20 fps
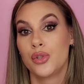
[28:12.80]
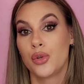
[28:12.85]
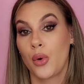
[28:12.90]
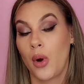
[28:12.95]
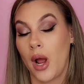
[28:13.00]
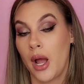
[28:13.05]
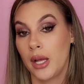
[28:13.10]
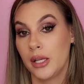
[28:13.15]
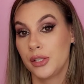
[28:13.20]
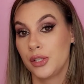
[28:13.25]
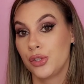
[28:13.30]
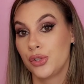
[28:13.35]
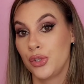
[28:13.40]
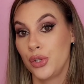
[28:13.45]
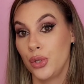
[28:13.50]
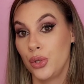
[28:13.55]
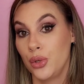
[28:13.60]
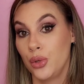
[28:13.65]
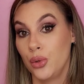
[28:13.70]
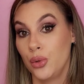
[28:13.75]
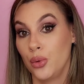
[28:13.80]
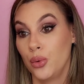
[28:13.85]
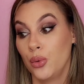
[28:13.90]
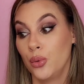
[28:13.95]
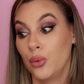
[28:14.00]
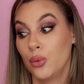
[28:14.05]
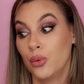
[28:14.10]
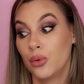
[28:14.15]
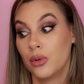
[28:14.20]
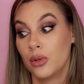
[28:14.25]
tries
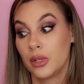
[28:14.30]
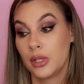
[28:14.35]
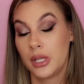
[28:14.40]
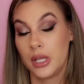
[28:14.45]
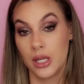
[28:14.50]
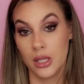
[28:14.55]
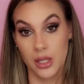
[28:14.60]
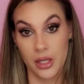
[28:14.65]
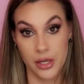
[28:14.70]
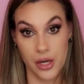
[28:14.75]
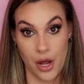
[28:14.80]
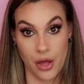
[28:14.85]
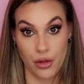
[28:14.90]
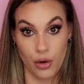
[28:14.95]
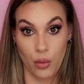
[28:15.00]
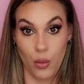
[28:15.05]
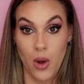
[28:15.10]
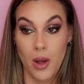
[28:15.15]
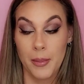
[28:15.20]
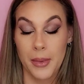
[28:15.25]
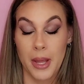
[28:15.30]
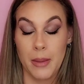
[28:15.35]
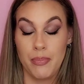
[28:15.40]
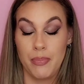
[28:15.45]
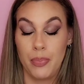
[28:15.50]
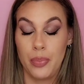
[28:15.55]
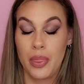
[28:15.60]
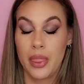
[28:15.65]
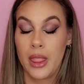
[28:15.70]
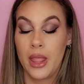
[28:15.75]
to kill another
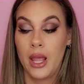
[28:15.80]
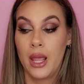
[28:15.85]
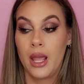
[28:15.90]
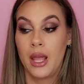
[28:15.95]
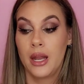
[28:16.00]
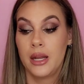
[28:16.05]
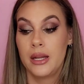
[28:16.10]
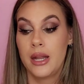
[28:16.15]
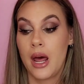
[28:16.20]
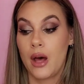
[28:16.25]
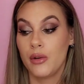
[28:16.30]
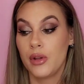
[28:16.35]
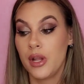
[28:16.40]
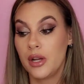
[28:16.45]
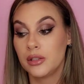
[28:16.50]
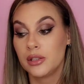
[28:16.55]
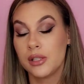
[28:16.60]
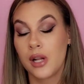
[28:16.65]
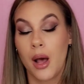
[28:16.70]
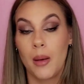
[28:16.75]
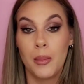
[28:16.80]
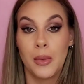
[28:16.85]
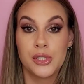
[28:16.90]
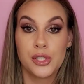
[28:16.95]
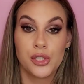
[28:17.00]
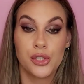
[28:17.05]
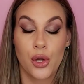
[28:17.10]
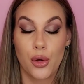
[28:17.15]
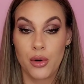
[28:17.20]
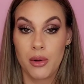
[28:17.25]
woman. Now, there's not
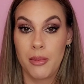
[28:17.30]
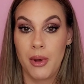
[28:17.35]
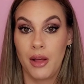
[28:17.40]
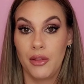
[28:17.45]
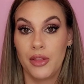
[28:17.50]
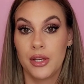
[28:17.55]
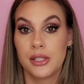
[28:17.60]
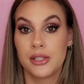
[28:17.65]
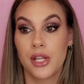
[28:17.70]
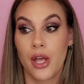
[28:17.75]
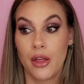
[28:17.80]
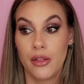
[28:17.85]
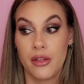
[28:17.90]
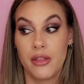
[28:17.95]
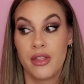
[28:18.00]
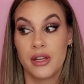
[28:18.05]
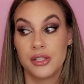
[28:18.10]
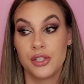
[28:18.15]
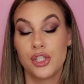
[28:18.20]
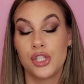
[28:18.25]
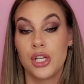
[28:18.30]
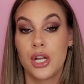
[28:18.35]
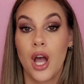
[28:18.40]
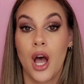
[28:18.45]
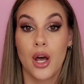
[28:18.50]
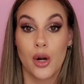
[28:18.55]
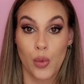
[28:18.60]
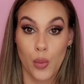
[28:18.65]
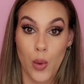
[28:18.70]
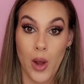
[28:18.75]
much known about this other than she
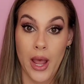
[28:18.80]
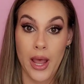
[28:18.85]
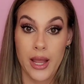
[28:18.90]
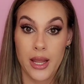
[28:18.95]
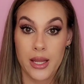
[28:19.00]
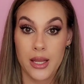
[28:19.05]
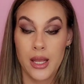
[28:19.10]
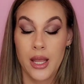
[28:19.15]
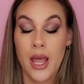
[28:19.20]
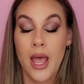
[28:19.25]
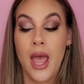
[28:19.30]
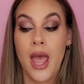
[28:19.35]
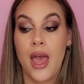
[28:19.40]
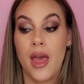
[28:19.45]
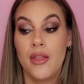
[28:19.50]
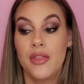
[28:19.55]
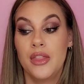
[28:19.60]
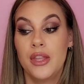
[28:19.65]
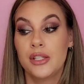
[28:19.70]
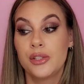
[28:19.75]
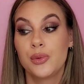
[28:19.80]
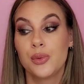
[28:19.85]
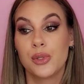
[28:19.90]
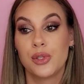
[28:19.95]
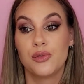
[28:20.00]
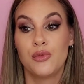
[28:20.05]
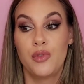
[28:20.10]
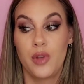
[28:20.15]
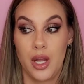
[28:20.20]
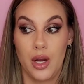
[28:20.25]
got away. And this
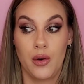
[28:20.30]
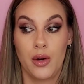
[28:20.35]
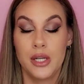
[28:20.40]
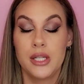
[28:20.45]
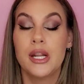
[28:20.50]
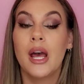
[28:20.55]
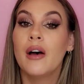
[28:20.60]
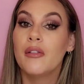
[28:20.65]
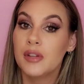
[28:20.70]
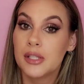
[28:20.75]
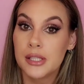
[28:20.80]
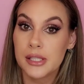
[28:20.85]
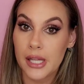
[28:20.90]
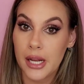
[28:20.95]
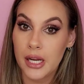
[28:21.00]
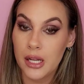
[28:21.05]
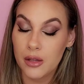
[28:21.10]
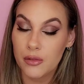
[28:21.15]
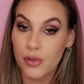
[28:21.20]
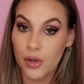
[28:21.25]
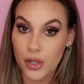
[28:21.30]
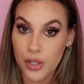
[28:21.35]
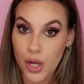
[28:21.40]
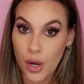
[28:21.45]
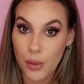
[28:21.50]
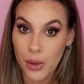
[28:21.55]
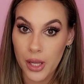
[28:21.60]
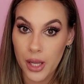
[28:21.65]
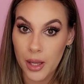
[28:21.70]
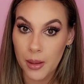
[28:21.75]
was very devastating for
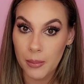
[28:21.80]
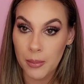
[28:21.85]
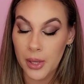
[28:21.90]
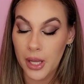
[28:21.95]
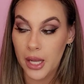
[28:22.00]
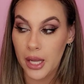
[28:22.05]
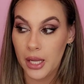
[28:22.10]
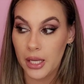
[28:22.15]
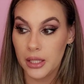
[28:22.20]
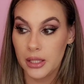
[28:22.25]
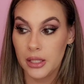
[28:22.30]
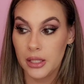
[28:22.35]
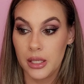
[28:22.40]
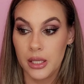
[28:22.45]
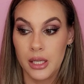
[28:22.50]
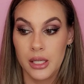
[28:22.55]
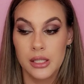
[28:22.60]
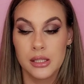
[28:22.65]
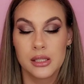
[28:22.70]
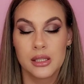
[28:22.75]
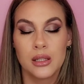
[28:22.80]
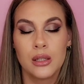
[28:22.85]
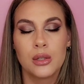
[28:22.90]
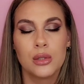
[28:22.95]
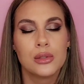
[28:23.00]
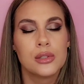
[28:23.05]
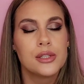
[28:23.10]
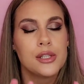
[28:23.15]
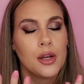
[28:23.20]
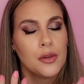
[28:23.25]
Joachim. His
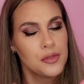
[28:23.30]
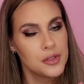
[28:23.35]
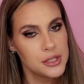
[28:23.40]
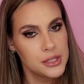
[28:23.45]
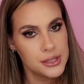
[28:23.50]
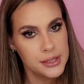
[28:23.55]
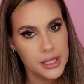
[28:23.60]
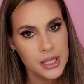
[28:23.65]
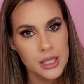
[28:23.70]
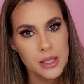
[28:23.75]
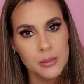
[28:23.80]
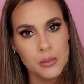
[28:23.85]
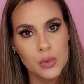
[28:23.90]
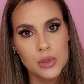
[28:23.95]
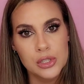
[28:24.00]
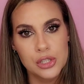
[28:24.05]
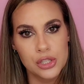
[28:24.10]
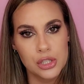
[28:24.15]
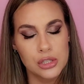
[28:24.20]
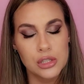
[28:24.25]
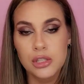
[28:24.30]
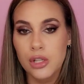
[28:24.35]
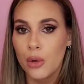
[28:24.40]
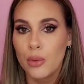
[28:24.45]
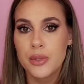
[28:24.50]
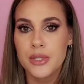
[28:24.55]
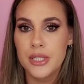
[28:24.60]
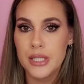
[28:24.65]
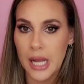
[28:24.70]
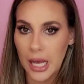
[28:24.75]
little self-esteem was just
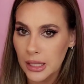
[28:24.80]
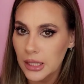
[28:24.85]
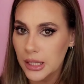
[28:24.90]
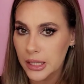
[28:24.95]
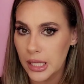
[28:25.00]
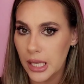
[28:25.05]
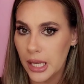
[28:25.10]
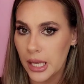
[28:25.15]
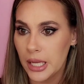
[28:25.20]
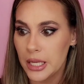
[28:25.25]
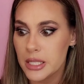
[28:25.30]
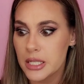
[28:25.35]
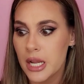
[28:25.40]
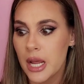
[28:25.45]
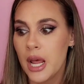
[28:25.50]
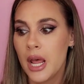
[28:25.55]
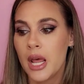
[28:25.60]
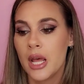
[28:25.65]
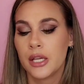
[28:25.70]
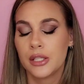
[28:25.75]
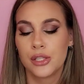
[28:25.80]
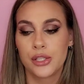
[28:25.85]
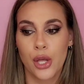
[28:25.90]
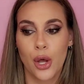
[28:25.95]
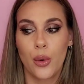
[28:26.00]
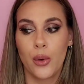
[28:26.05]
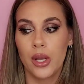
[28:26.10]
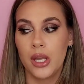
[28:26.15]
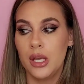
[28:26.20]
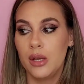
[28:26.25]
so delicate.
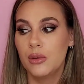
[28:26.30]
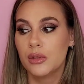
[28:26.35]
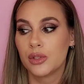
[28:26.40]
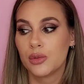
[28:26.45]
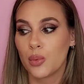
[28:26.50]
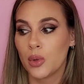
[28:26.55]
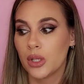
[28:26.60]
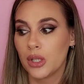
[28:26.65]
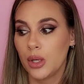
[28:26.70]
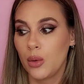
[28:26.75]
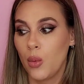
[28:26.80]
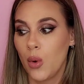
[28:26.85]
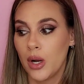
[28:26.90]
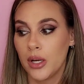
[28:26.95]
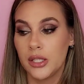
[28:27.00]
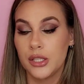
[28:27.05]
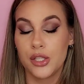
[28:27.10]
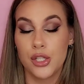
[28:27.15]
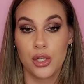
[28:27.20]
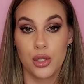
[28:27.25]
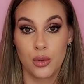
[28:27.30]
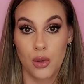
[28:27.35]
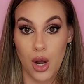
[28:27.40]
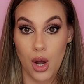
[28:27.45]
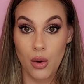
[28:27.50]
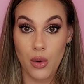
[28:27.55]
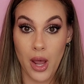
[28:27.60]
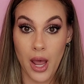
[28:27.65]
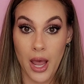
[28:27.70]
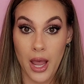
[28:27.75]
So he was really wanting to,
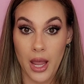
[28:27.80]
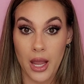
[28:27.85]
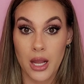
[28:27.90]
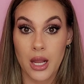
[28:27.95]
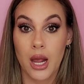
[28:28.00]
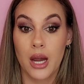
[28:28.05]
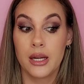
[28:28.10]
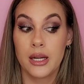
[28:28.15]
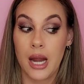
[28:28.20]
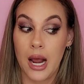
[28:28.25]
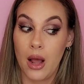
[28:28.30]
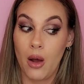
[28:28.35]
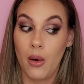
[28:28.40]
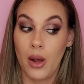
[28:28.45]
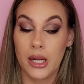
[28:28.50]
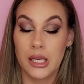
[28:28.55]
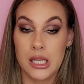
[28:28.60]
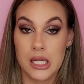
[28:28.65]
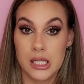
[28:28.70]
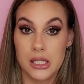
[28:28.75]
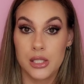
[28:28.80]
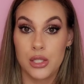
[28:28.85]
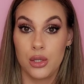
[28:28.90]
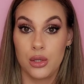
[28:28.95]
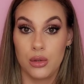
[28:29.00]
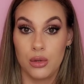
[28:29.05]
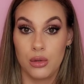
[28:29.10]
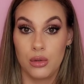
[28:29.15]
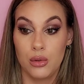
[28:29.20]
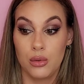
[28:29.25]
okay, now I need
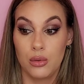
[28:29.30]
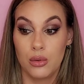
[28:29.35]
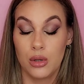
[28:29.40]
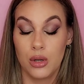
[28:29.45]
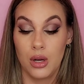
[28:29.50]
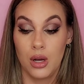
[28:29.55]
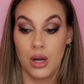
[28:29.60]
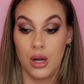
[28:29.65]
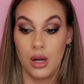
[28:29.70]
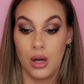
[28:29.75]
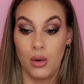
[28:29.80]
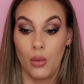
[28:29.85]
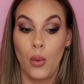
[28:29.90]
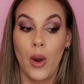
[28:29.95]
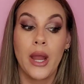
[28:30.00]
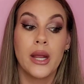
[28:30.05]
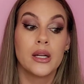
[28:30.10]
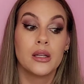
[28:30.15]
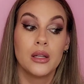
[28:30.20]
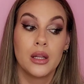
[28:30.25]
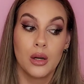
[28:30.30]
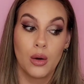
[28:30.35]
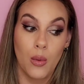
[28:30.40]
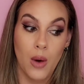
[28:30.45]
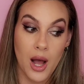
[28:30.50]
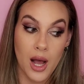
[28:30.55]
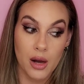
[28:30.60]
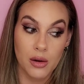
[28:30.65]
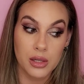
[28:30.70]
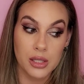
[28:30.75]
to wait a
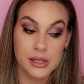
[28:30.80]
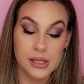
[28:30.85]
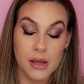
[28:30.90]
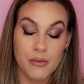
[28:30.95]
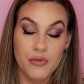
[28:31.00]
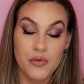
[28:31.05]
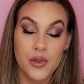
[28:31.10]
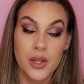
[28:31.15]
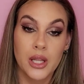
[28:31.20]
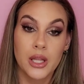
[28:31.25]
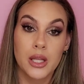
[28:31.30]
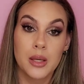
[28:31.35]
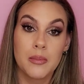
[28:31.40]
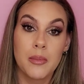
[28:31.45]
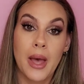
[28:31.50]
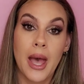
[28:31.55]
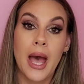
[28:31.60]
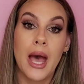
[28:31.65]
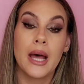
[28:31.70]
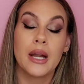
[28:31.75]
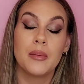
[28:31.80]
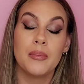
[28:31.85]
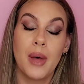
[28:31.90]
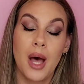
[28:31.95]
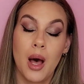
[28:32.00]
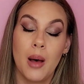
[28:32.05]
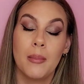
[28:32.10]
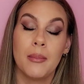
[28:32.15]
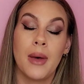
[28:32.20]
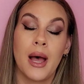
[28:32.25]
little while because I'm feeling bad
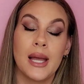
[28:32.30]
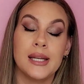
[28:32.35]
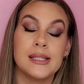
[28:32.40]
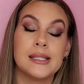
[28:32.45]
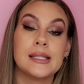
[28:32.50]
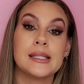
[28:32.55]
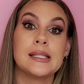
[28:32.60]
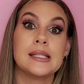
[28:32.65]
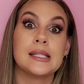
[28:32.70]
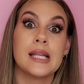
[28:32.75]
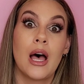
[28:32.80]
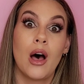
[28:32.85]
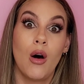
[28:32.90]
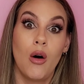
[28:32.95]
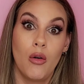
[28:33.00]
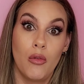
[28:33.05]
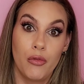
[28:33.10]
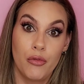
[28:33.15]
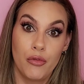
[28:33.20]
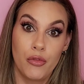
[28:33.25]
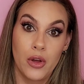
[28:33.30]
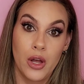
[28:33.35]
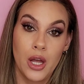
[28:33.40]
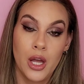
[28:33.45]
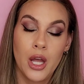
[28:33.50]
about myself.